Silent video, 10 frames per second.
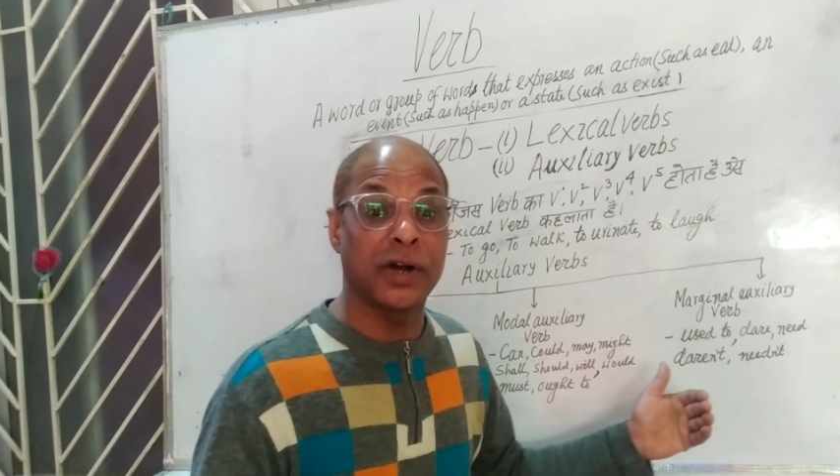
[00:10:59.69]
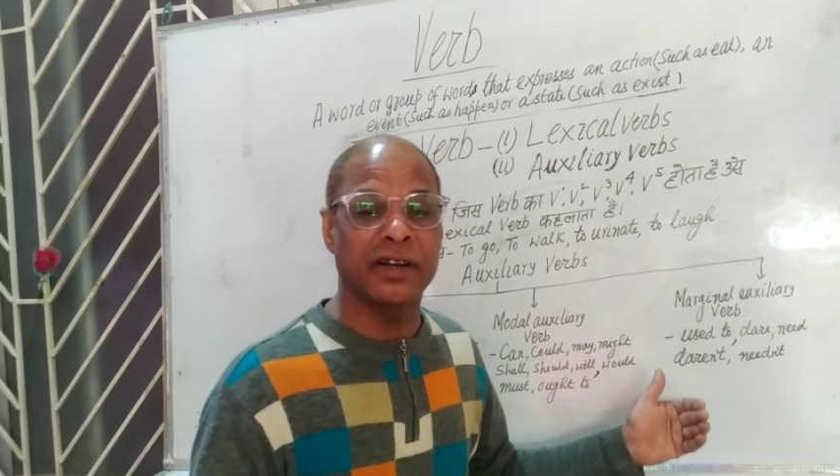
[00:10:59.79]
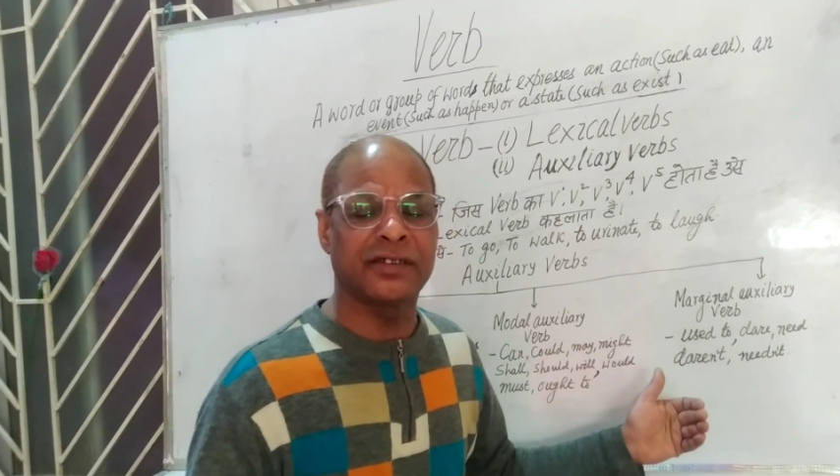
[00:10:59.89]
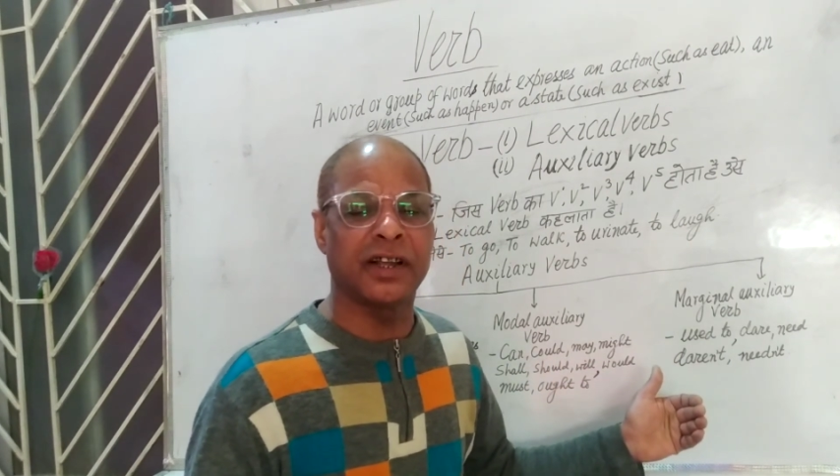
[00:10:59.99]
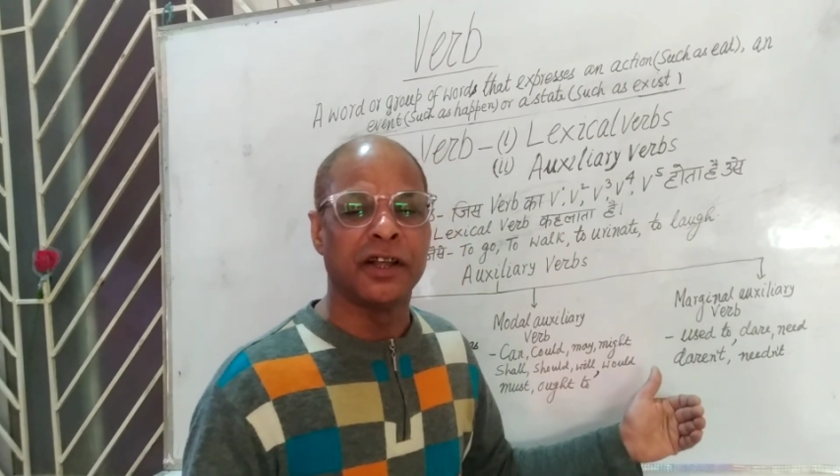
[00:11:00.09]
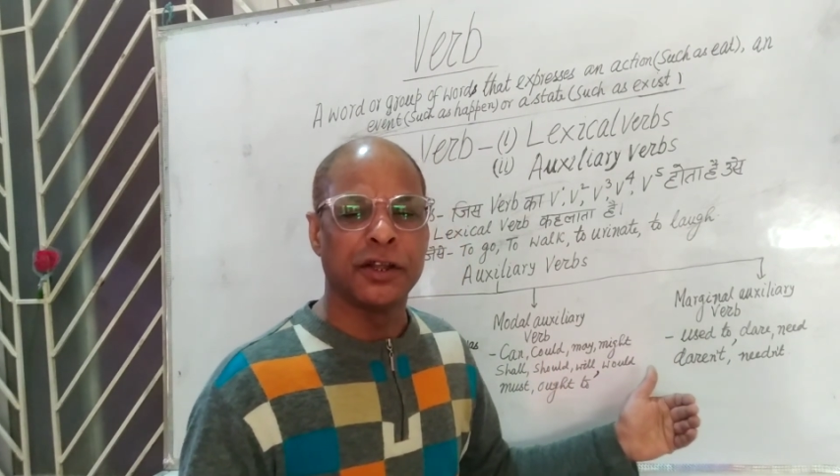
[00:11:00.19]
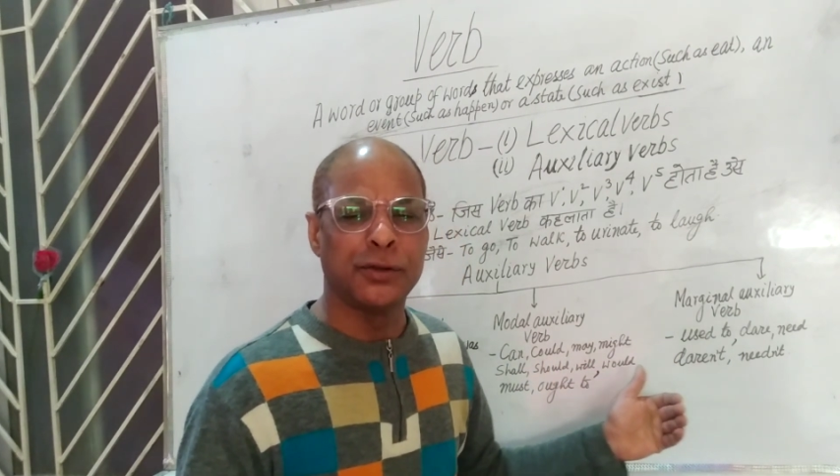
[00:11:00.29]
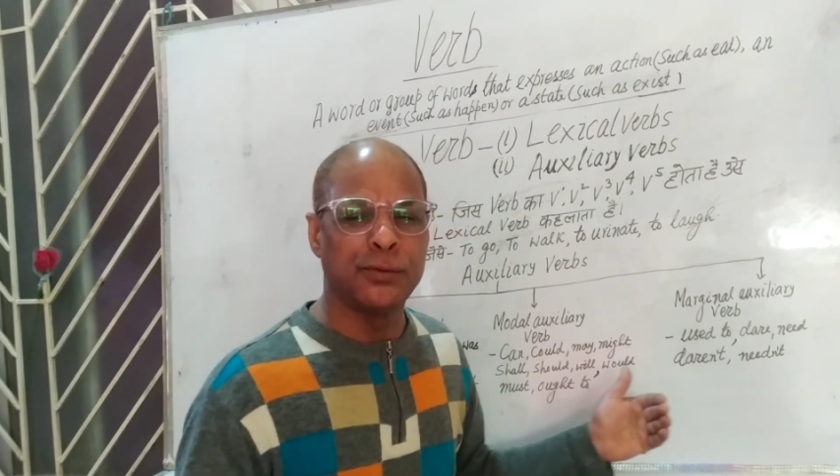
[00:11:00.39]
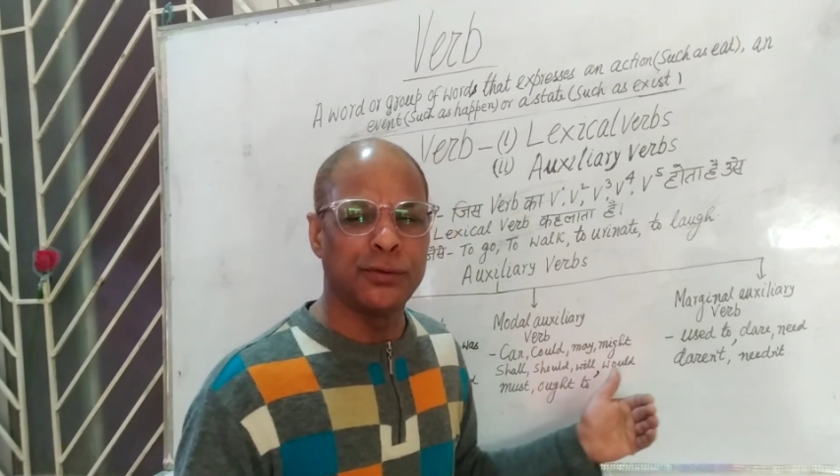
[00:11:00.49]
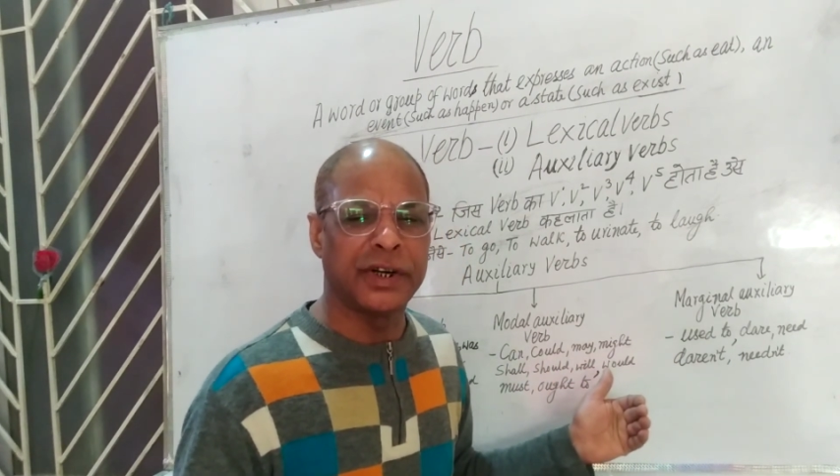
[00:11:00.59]
can't say
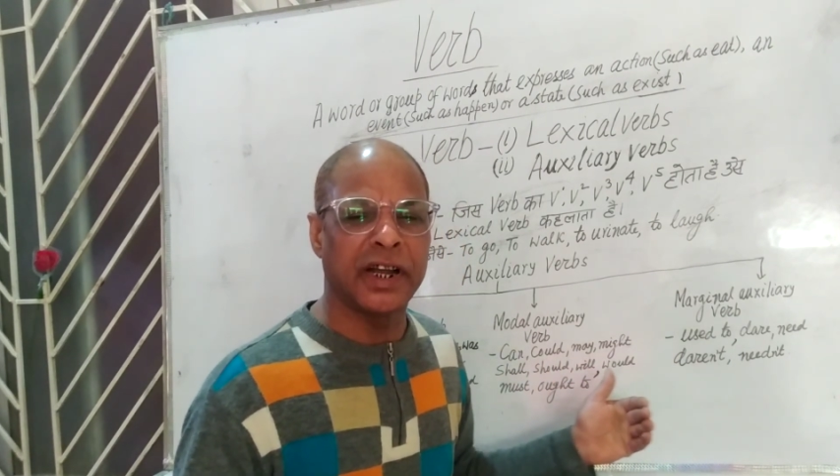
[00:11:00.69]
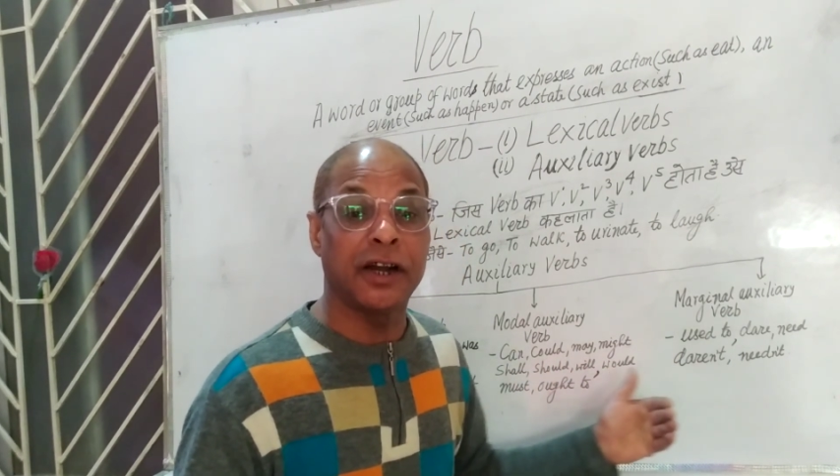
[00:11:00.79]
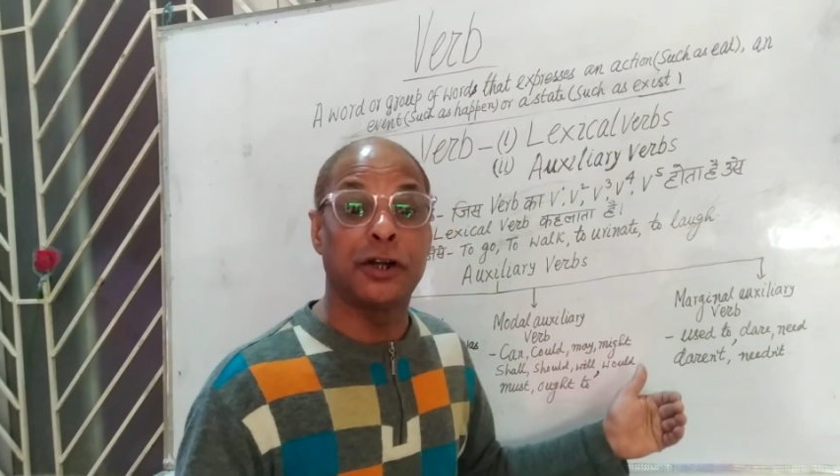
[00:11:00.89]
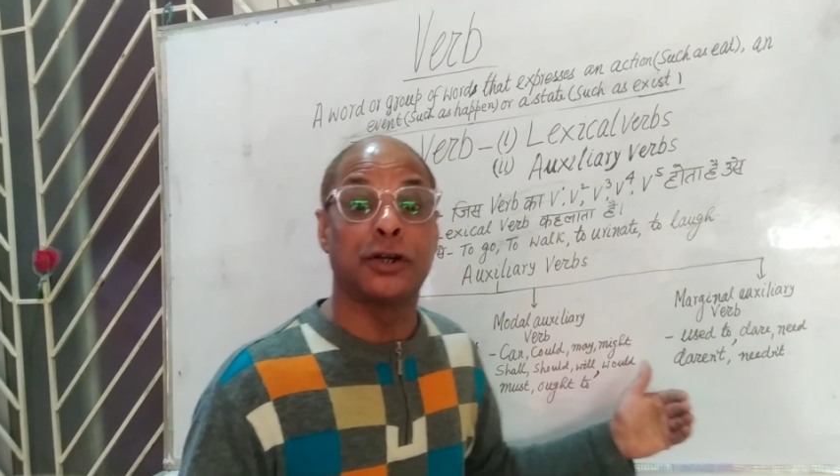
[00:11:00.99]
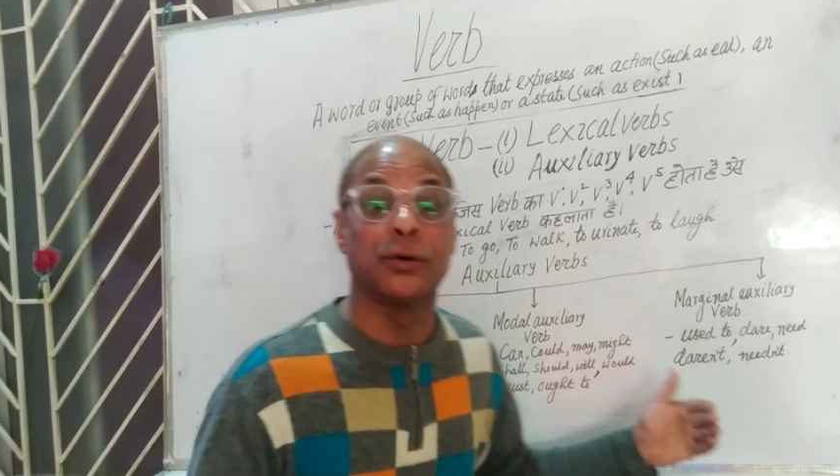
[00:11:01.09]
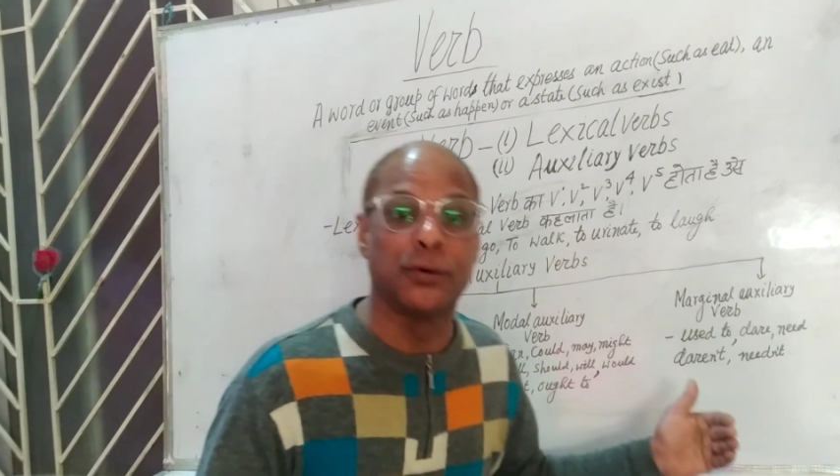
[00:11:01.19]
you daren't